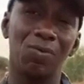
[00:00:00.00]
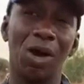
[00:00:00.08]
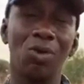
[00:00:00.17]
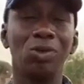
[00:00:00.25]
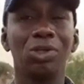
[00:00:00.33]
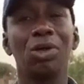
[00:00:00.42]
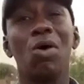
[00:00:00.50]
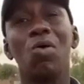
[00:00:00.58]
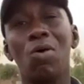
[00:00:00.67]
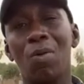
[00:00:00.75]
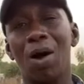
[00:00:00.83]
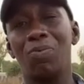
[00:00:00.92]
We are using a
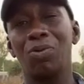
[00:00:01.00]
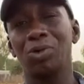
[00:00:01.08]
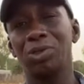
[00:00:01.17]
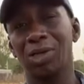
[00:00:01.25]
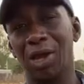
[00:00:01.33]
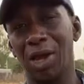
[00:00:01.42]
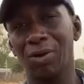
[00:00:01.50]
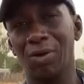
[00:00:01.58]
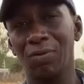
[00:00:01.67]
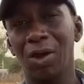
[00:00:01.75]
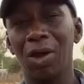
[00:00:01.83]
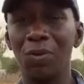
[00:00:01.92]
home approach, kind of,
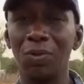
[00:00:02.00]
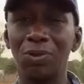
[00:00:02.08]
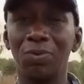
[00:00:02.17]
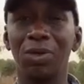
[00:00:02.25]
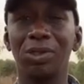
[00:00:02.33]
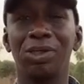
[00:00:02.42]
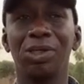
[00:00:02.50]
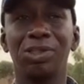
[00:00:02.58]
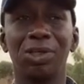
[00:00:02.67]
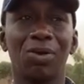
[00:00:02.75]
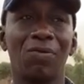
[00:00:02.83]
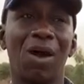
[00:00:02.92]
which means
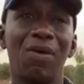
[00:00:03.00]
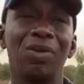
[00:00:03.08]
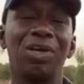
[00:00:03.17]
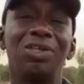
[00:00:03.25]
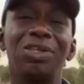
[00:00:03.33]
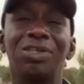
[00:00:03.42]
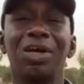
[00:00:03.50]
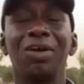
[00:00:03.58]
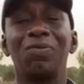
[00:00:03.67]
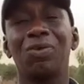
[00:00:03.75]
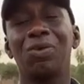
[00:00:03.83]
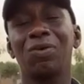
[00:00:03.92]
instead of having a teacher in
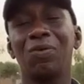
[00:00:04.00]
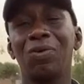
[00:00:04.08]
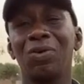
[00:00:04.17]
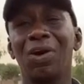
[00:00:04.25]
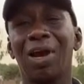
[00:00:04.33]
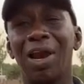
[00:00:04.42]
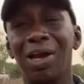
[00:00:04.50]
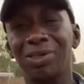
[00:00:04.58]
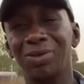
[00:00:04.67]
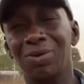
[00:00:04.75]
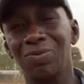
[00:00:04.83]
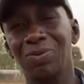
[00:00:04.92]
front of your
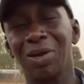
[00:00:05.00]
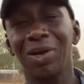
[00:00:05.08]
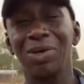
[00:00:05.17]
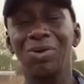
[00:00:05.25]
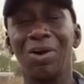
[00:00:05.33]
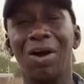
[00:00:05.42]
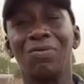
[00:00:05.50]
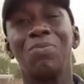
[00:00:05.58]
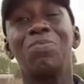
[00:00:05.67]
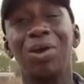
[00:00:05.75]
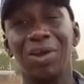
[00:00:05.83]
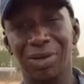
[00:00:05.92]
classroom, you have a
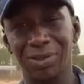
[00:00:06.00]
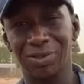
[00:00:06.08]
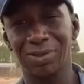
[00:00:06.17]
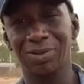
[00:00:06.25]
parent.